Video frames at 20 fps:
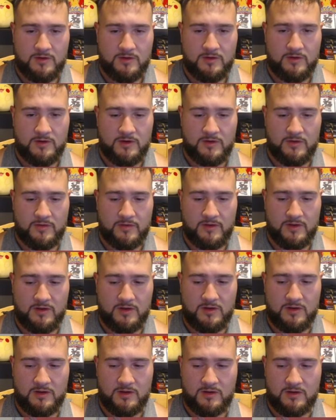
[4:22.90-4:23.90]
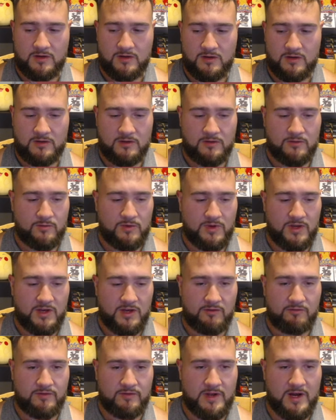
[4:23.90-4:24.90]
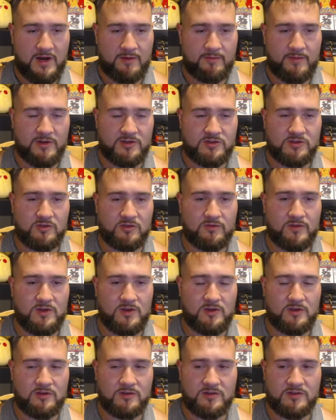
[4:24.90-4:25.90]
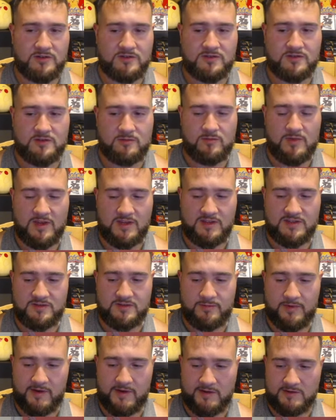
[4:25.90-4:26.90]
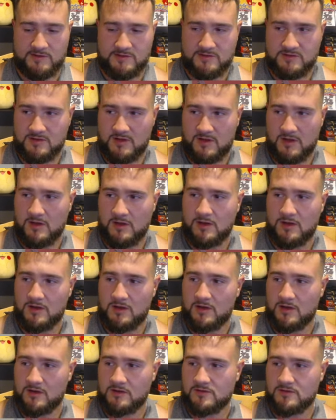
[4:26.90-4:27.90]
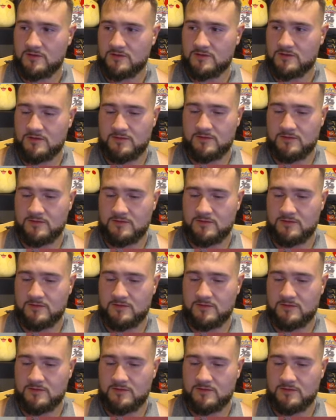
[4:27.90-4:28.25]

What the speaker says: And then we have not much over here. Just some Ace Specs and EXs.